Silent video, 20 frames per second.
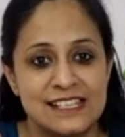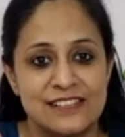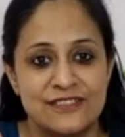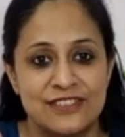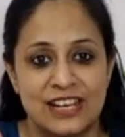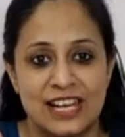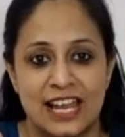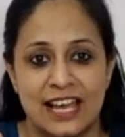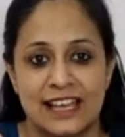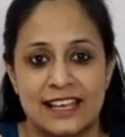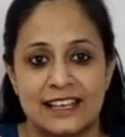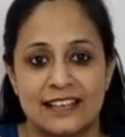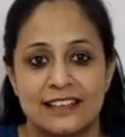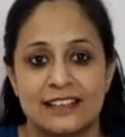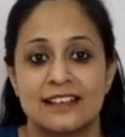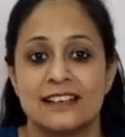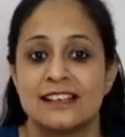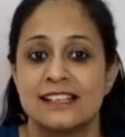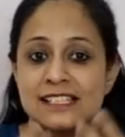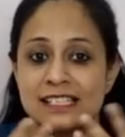leave a
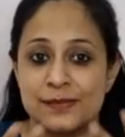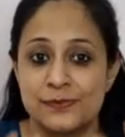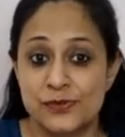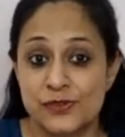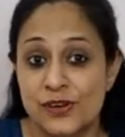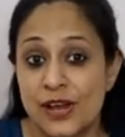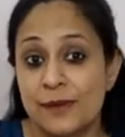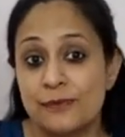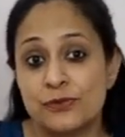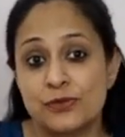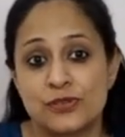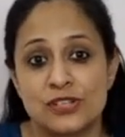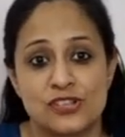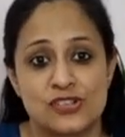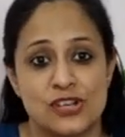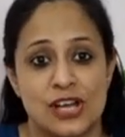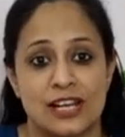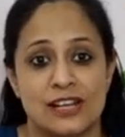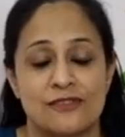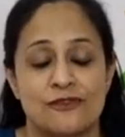like Subscribe to the
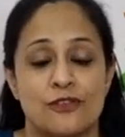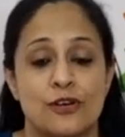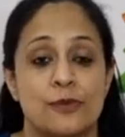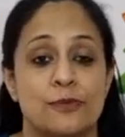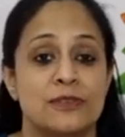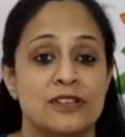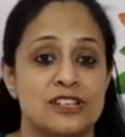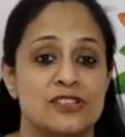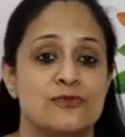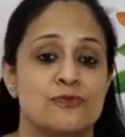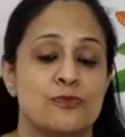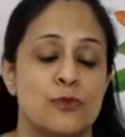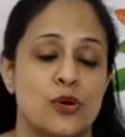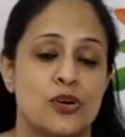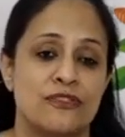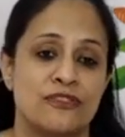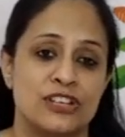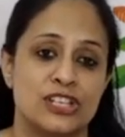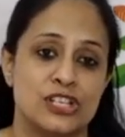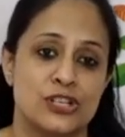channel for
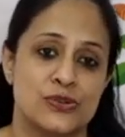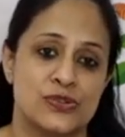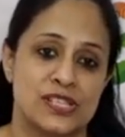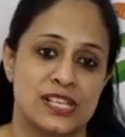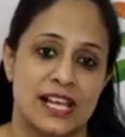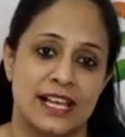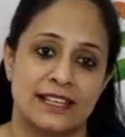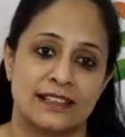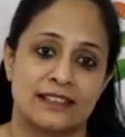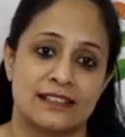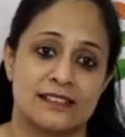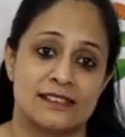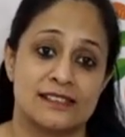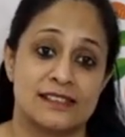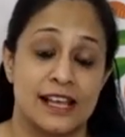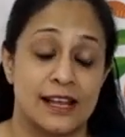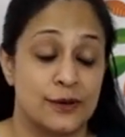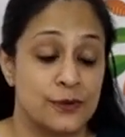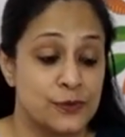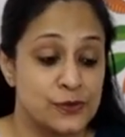more videos like
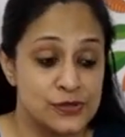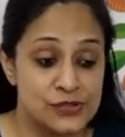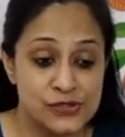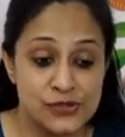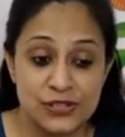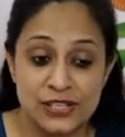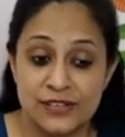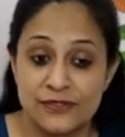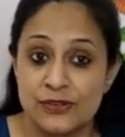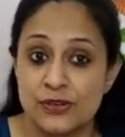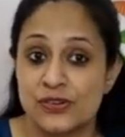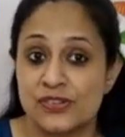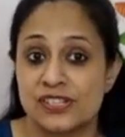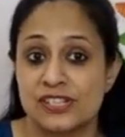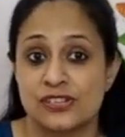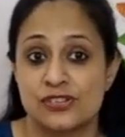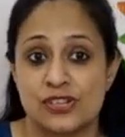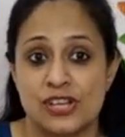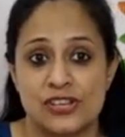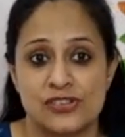this and also leave your
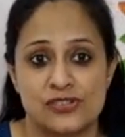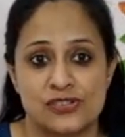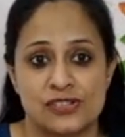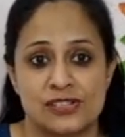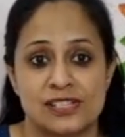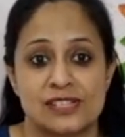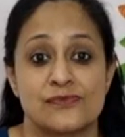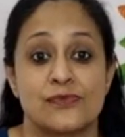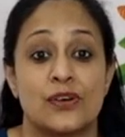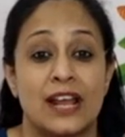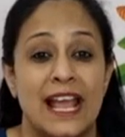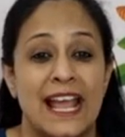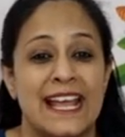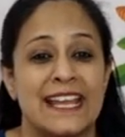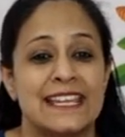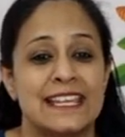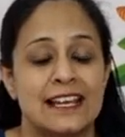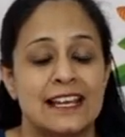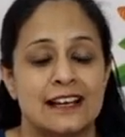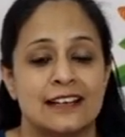suggestions for
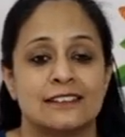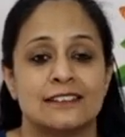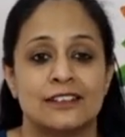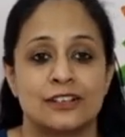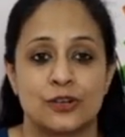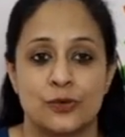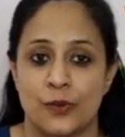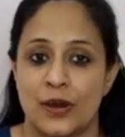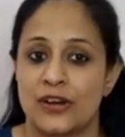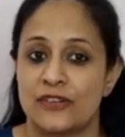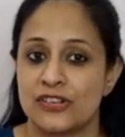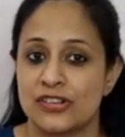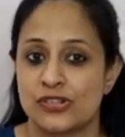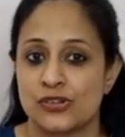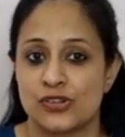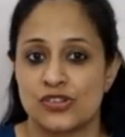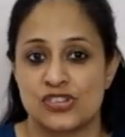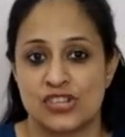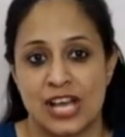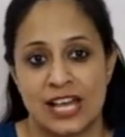any other
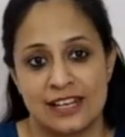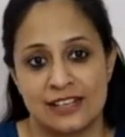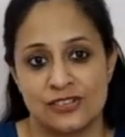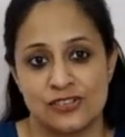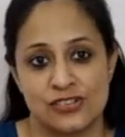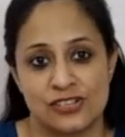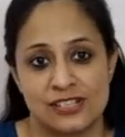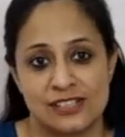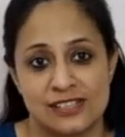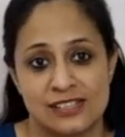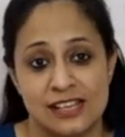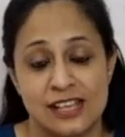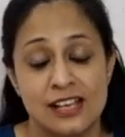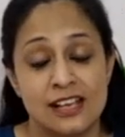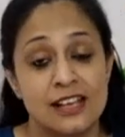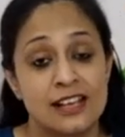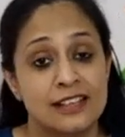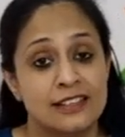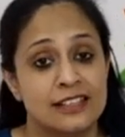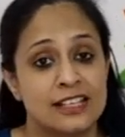queries or challenges
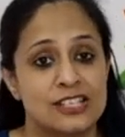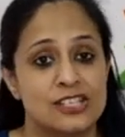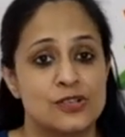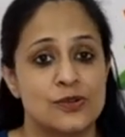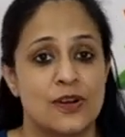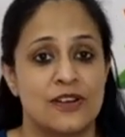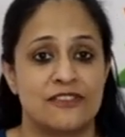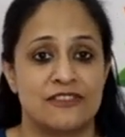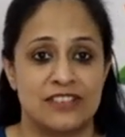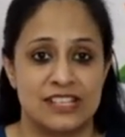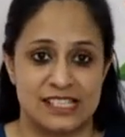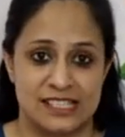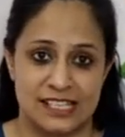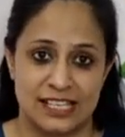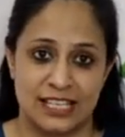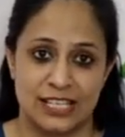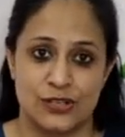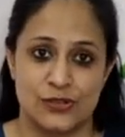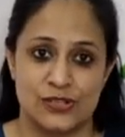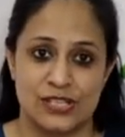that you are
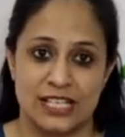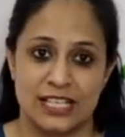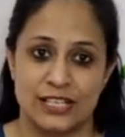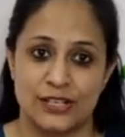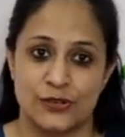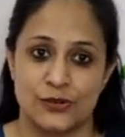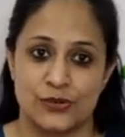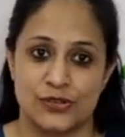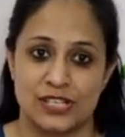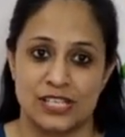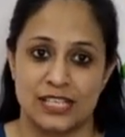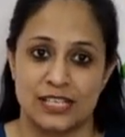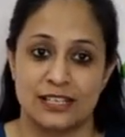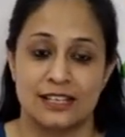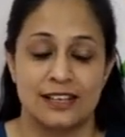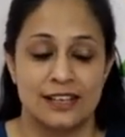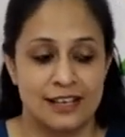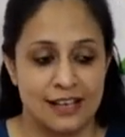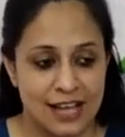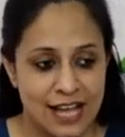facing in your daily
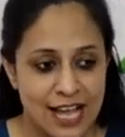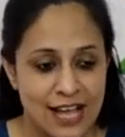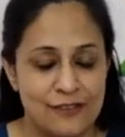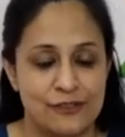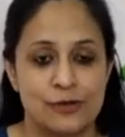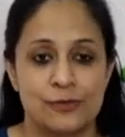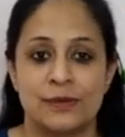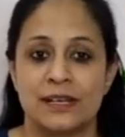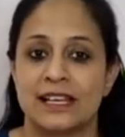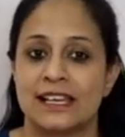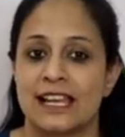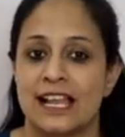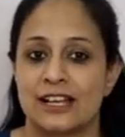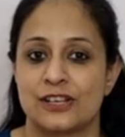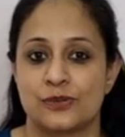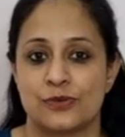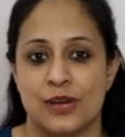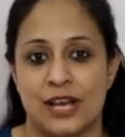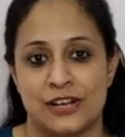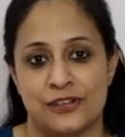routine. I will be
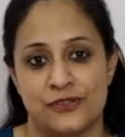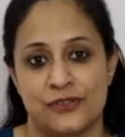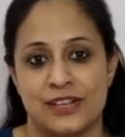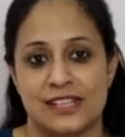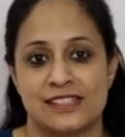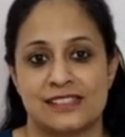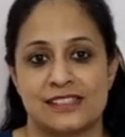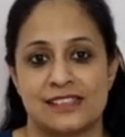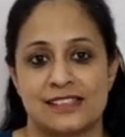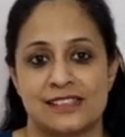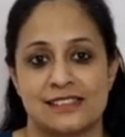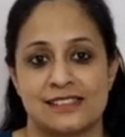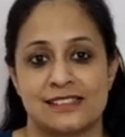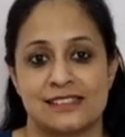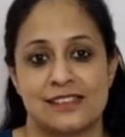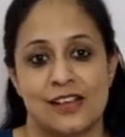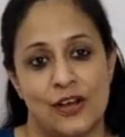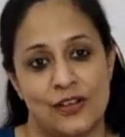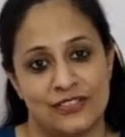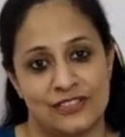glad to address
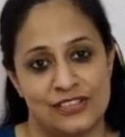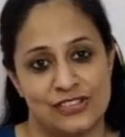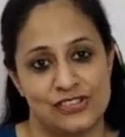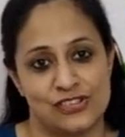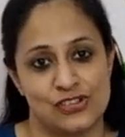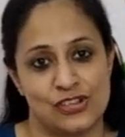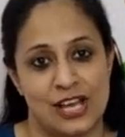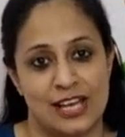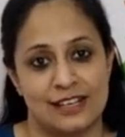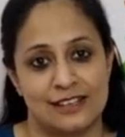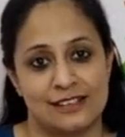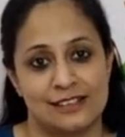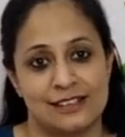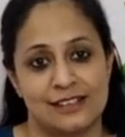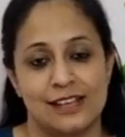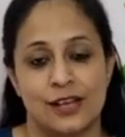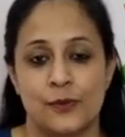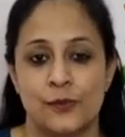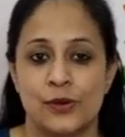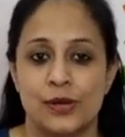this on this
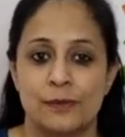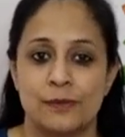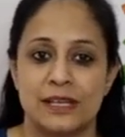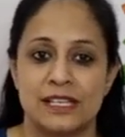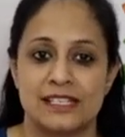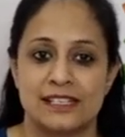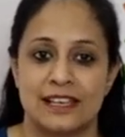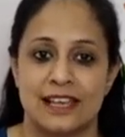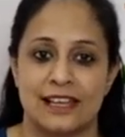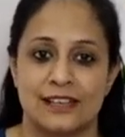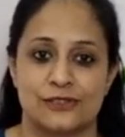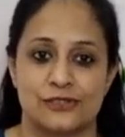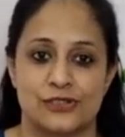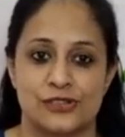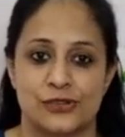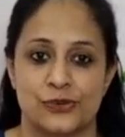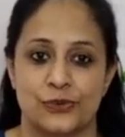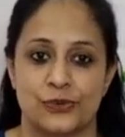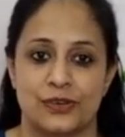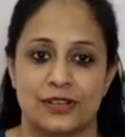channel. We'll meet again
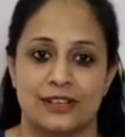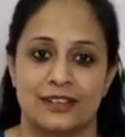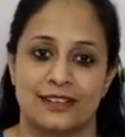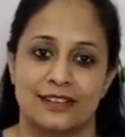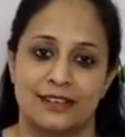soon.